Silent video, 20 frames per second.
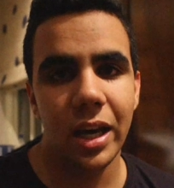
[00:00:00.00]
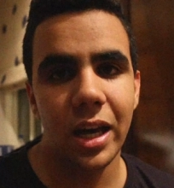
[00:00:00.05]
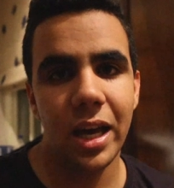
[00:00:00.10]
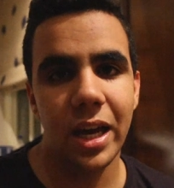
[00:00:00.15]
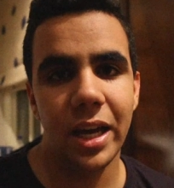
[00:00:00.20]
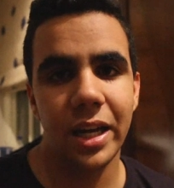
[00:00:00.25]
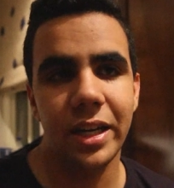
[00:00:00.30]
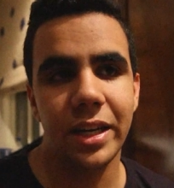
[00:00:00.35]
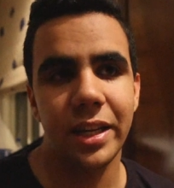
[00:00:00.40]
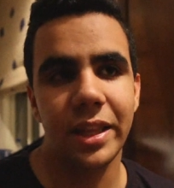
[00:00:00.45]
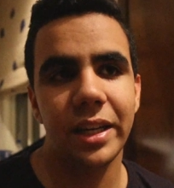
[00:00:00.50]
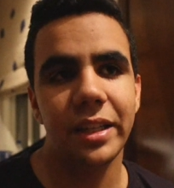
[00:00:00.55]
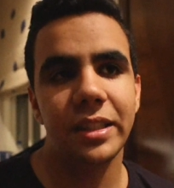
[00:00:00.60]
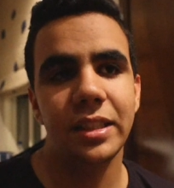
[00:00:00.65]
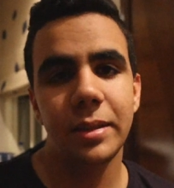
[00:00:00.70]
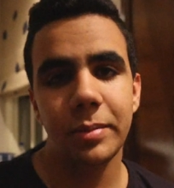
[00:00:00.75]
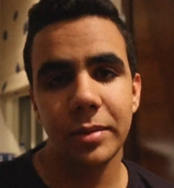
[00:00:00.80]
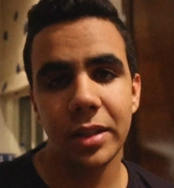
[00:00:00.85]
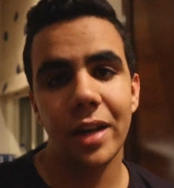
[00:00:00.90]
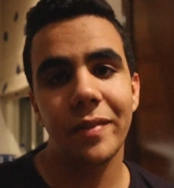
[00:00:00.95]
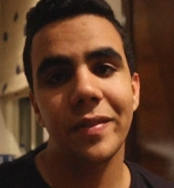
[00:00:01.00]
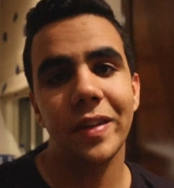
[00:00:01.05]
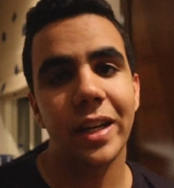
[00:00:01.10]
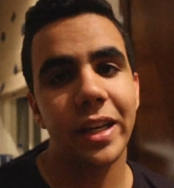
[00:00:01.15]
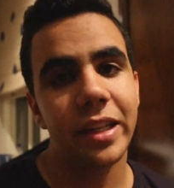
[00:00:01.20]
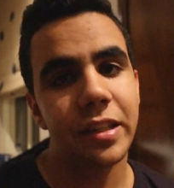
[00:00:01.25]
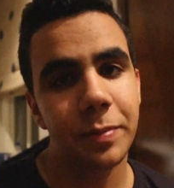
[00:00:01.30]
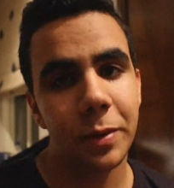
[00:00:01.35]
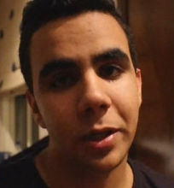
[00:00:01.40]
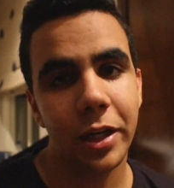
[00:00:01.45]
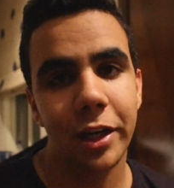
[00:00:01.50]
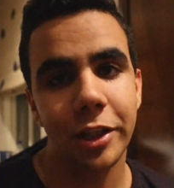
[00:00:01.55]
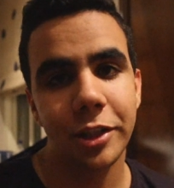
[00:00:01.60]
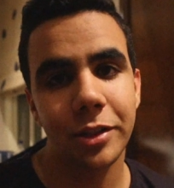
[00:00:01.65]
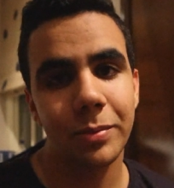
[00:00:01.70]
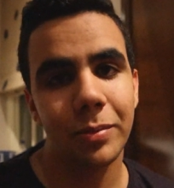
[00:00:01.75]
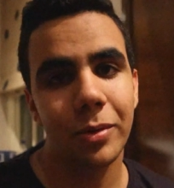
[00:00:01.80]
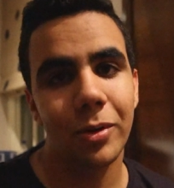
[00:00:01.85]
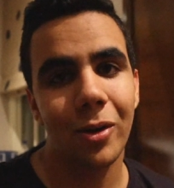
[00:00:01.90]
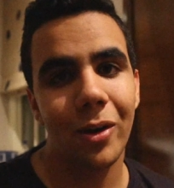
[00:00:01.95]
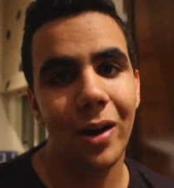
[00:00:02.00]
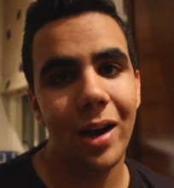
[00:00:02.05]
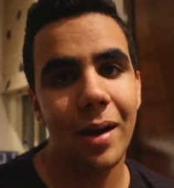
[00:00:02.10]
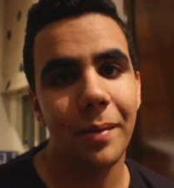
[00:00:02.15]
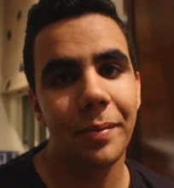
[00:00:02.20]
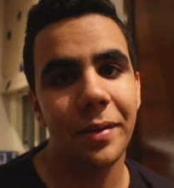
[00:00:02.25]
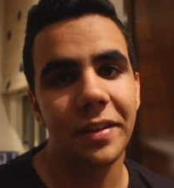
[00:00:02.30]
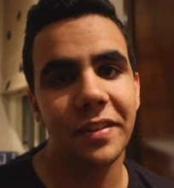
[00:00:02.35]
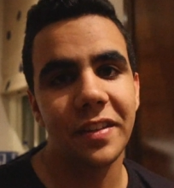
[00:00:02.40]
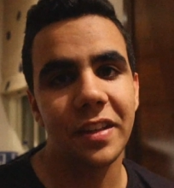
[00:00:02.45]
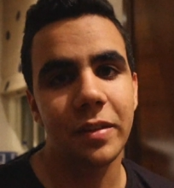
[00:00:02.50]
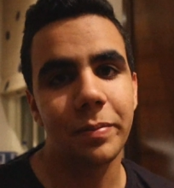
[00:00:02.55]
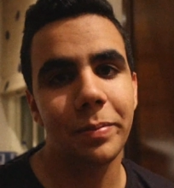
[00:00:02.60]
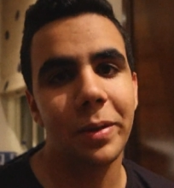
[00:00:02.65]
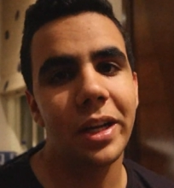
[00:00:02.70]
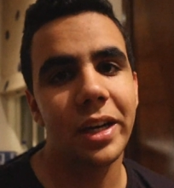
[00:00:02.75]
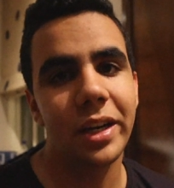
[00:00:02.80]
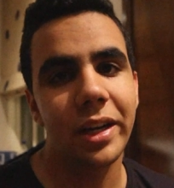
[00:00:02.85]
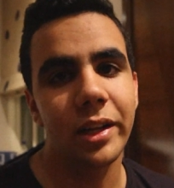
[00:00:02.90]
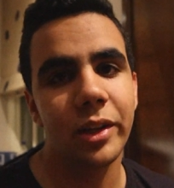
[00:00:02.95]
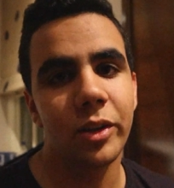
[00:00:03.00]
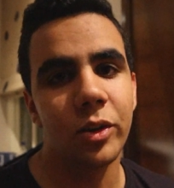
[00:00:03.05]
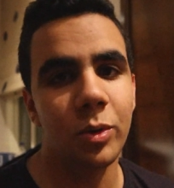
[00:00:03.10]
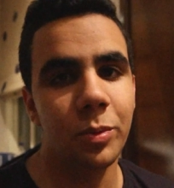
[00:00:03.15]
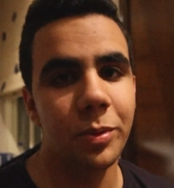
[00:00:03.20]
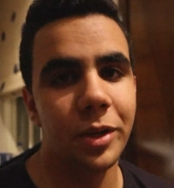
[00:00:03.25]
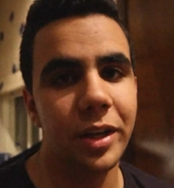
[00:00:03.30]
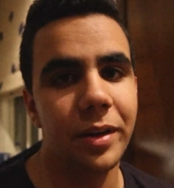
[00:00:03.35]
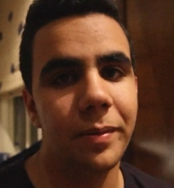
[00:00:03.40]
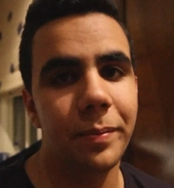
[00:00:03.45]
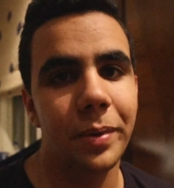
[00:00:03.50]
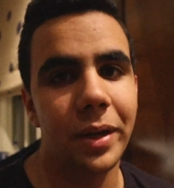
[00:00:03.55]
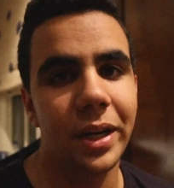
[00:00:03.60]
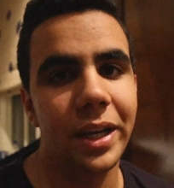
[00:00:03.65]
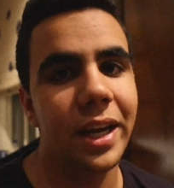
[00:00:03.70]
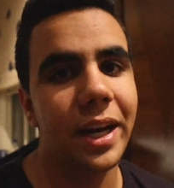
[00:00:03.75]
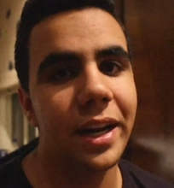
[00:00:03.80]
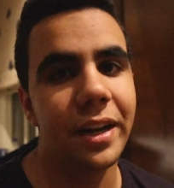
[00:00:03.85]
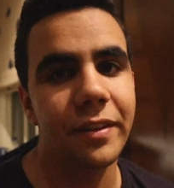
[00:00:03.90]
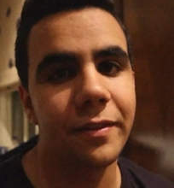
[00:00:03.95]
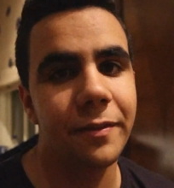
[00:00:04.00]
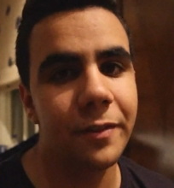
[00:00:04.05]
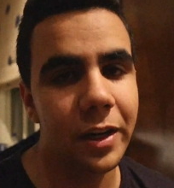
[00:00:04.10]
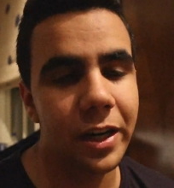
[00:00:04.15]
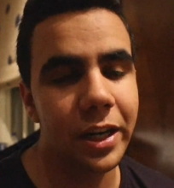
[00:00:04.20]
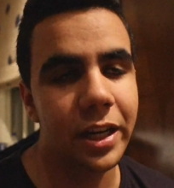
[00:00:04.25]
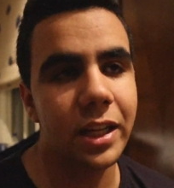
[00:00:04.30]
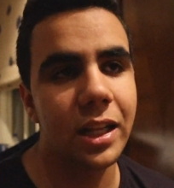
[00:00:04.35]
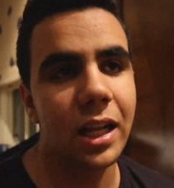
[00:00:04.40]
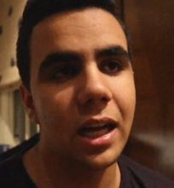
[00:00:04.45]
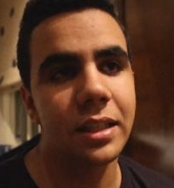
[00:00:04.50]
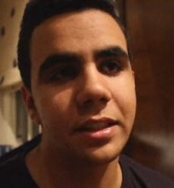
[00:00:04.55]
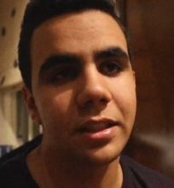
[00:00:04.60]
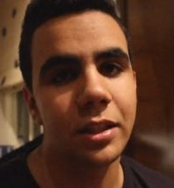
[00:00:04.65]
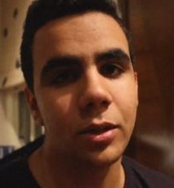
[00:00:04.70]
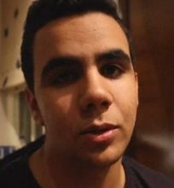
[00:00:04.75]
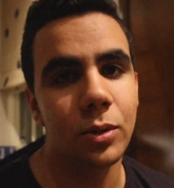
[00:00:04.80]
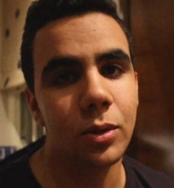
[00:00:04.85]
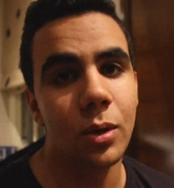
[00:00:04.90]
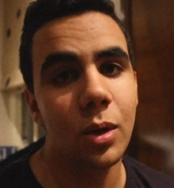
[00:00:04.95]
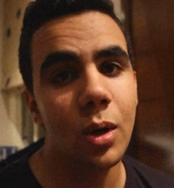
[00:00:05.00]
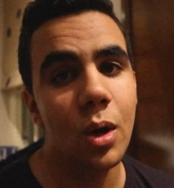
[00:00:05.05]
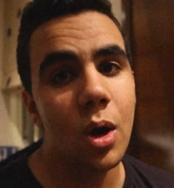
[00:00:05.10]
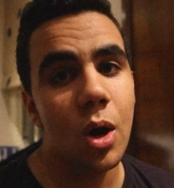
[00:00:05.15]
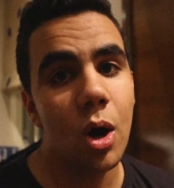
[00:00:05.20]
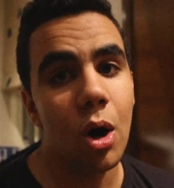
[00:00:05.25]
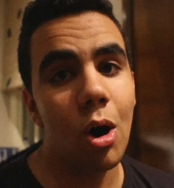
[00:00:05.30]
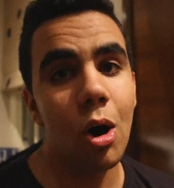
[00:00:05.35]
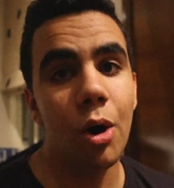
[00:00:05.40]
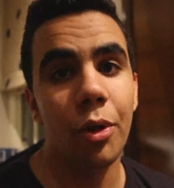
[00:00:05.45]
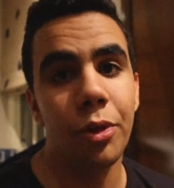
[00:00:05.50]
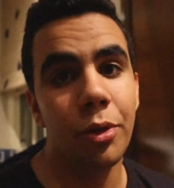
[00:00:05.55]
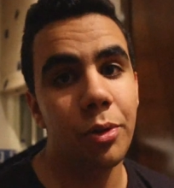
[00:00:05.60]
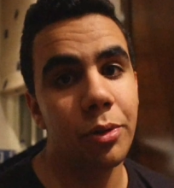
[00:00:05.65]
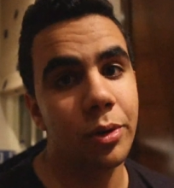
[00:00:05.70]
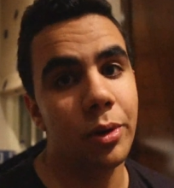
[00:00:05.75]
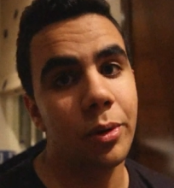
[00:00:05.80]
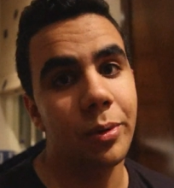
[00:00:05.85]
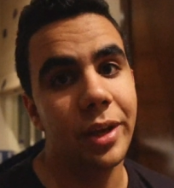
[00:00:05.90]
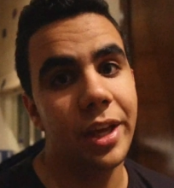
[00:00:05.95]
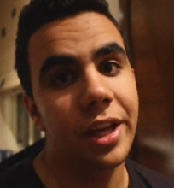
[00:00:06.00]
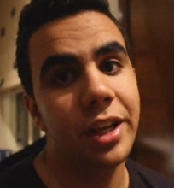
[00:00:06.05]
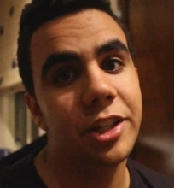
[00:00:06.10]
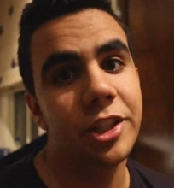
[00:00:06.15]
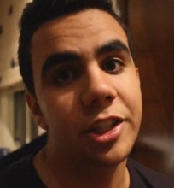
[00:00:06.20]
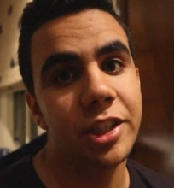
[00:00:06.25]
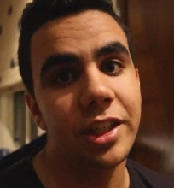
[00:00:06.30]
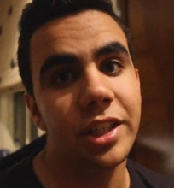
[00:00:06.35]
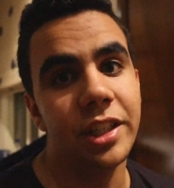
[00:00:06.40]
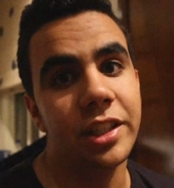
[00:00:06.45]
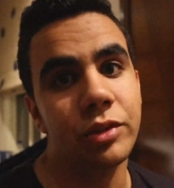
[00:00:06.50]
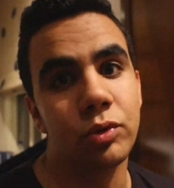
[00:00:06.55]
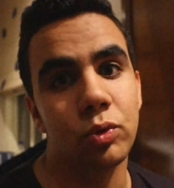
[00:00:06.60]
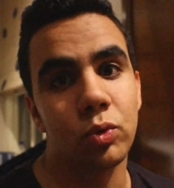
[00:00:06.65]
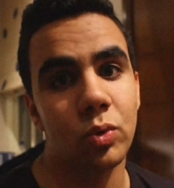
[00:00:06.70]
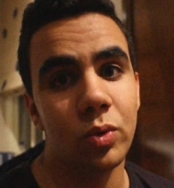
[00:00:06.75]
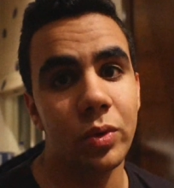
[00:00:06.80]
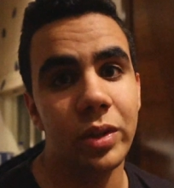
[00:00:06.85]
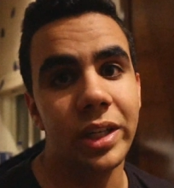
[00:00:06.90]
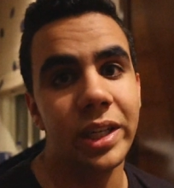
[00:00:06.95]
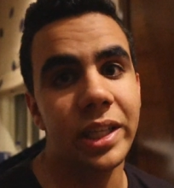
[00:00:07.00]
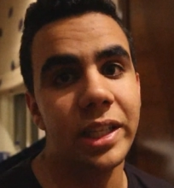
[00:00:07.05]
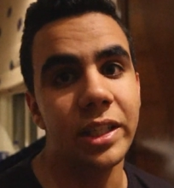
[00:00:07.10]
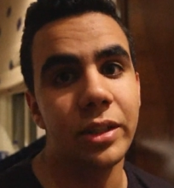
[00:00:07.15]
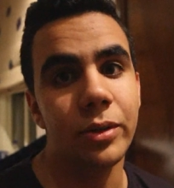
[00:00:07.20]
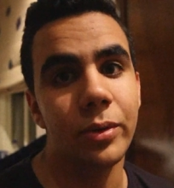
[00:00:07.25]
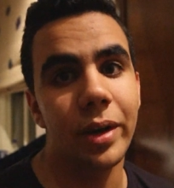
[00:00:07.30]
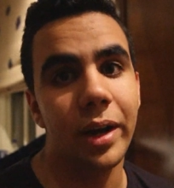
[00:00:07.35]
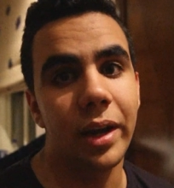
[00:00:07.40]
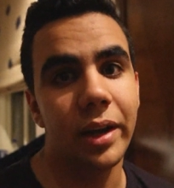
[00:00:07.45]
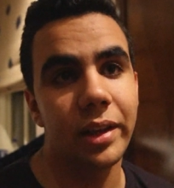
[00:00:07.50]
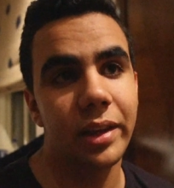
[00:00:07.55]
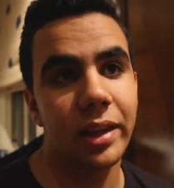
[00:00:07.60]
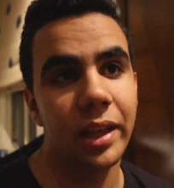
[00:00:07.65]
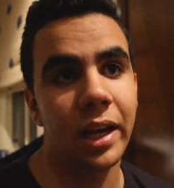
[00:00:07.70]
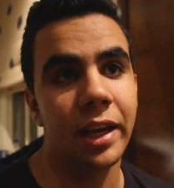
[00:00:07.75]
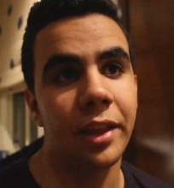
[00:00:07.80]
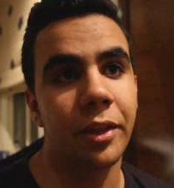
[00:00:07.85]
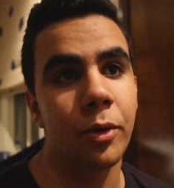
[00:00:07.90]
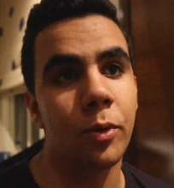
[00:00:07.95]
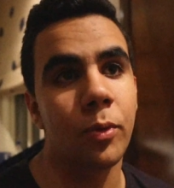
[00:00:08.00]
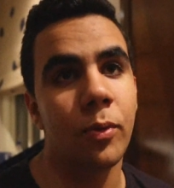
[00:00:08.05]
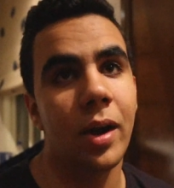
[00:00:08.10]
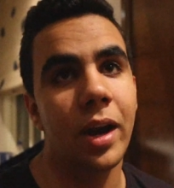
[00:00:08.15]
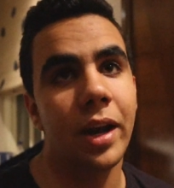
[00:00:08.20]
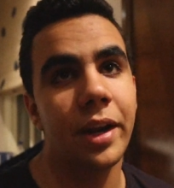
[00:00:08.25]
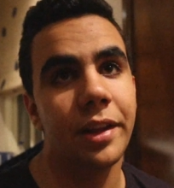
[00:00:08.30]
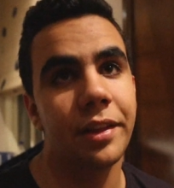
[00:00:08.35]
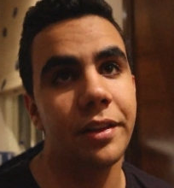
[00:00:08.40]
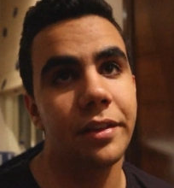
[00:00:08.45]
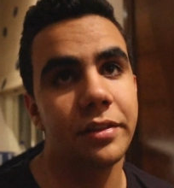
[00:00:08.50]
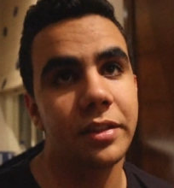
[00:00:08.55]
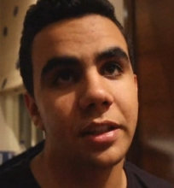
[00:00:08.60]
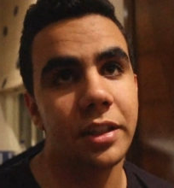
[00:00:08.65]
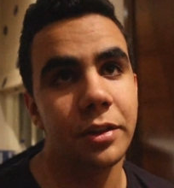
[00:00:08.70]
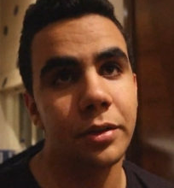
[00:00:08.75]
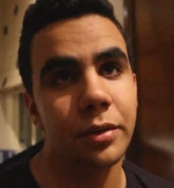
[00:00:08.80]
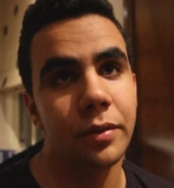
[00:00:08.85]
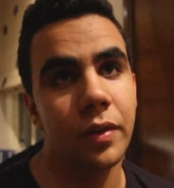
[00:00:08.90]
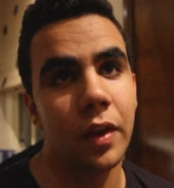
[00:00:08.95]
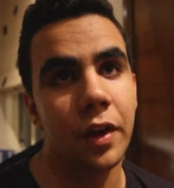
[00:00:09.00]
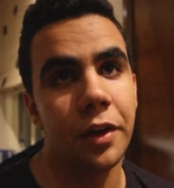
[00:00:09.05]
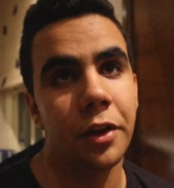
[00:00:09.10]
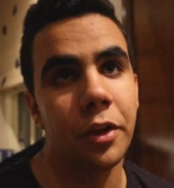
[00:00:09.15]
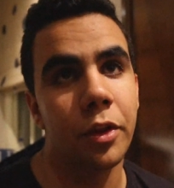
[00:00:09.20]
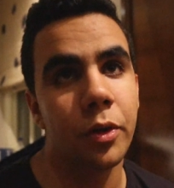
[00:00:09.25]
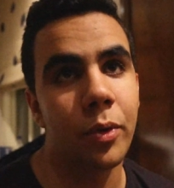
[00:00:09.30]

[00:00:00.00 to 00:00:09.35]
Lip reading: And they seem to have a nice percussion program that's expanding a little bit, but again, it's very classical, although their location is really great. Like, they're right in the center of London.